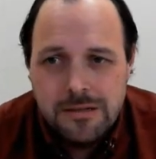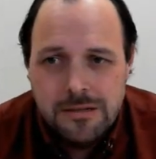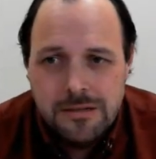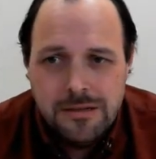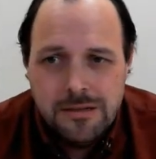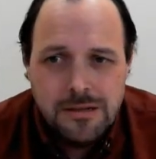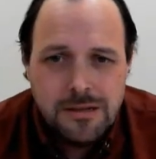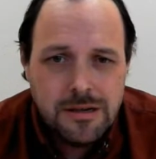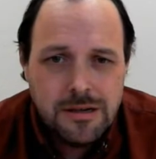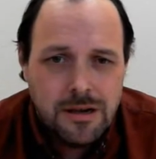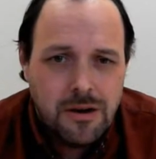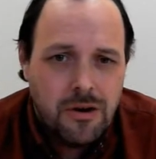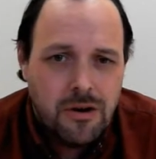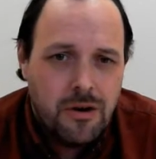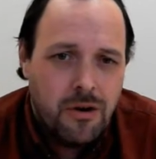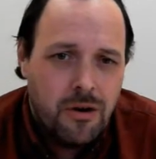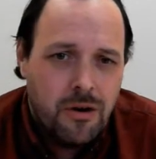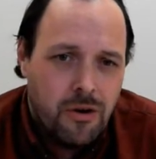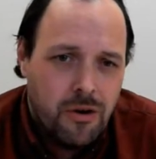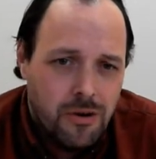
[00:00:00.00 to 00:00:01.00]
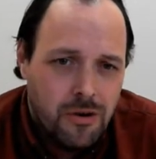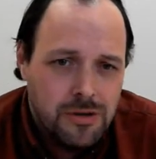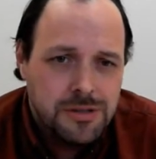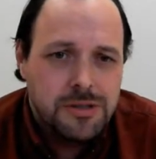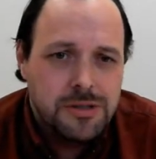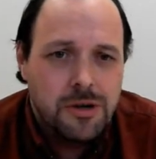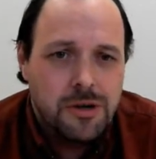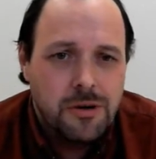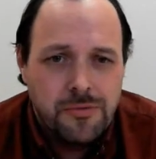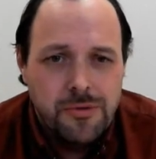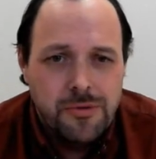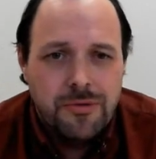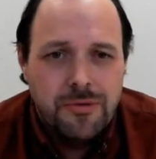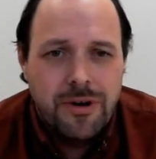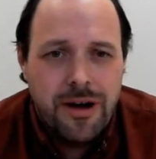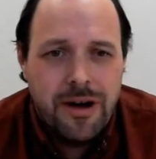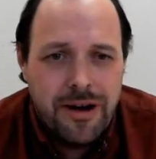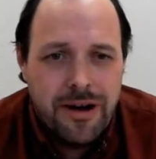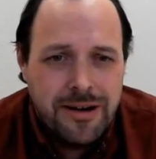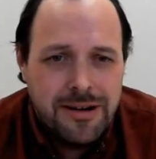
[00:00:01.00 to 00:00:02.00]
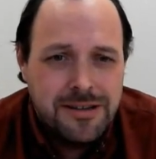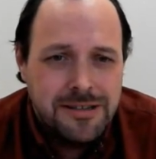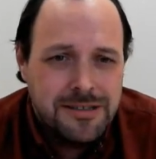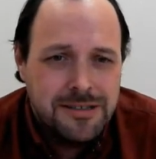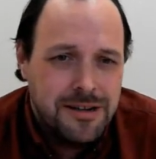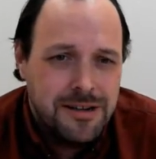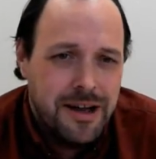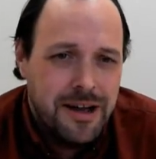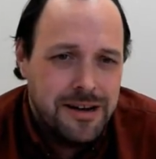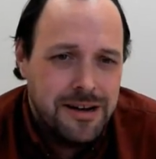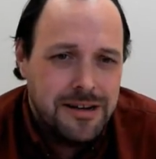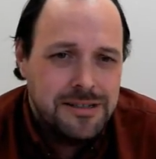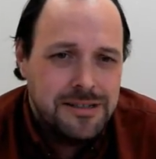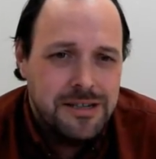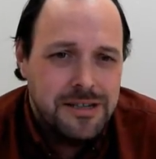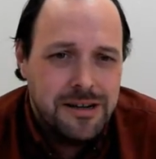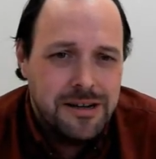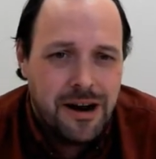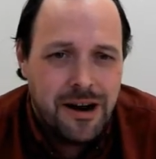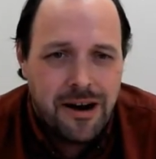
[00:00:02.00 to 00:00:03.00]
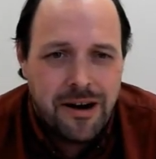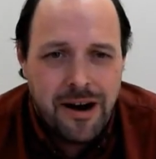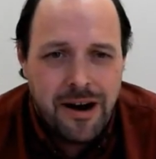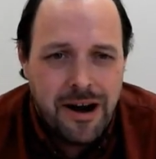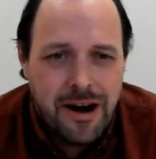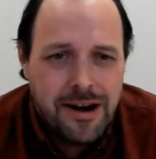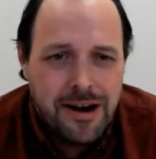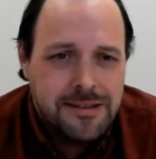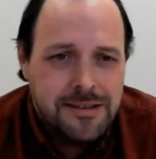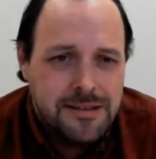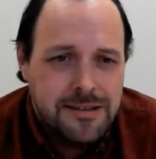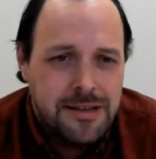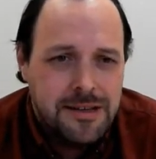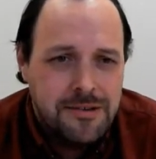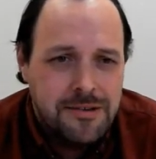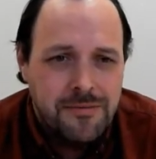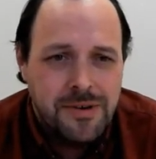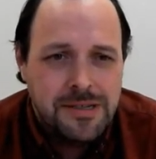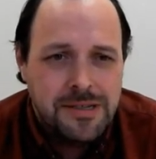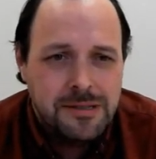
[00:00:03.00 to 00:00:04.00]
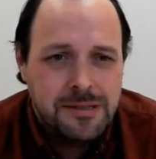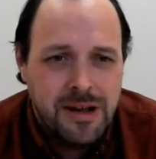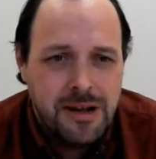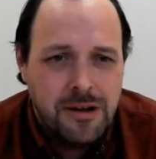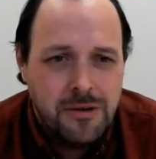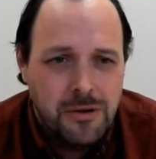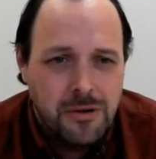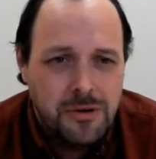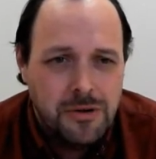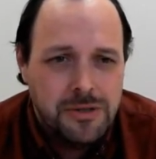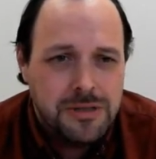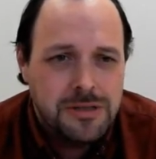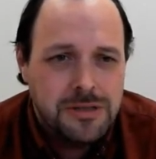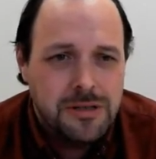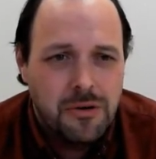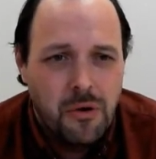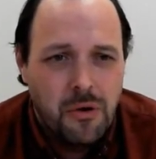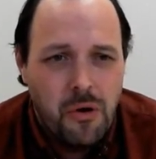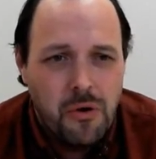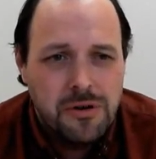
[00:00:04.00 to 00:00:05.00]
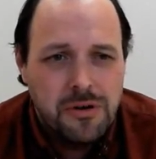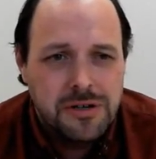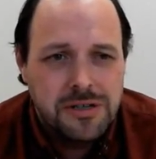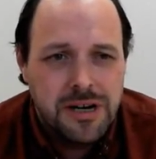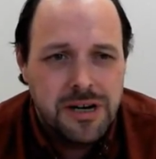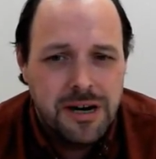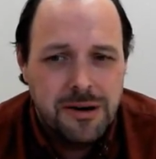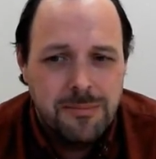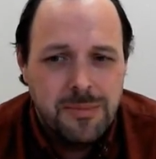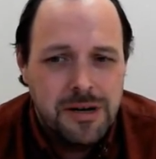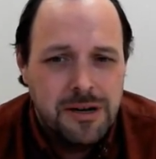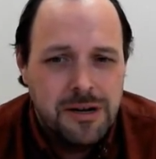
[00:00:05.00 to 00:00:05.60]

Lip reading: The cons of nuclear energy are high investment costs, the long-term